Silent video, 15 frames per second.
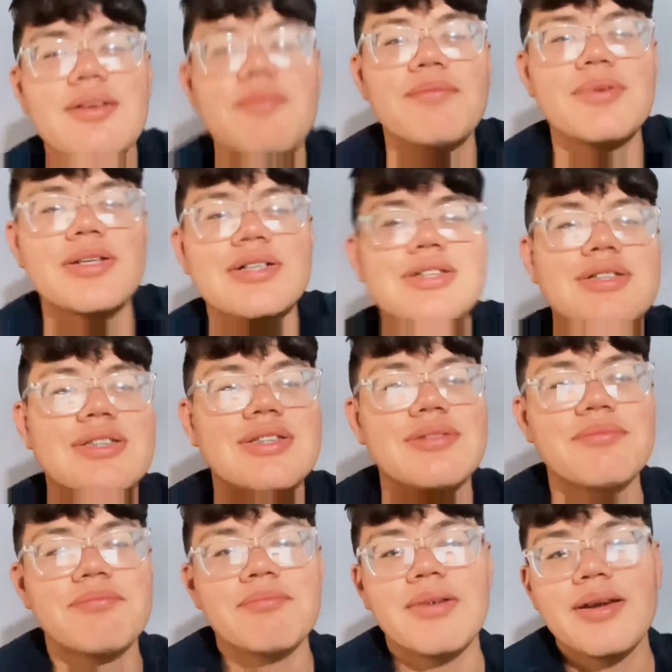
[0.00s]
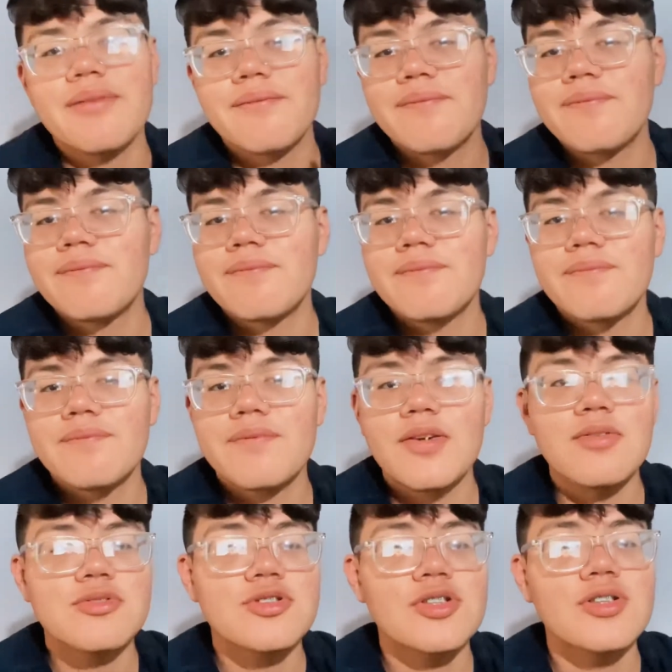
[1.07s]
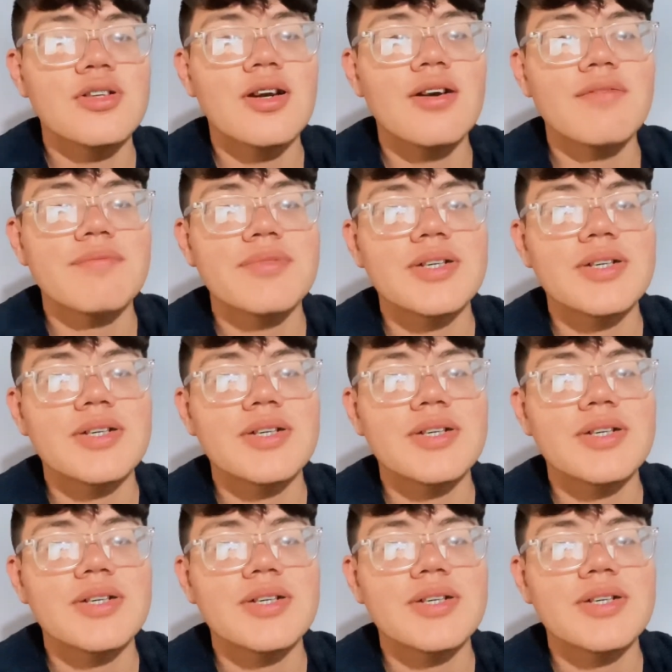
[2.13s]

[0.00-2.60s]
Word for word: but my phone turned off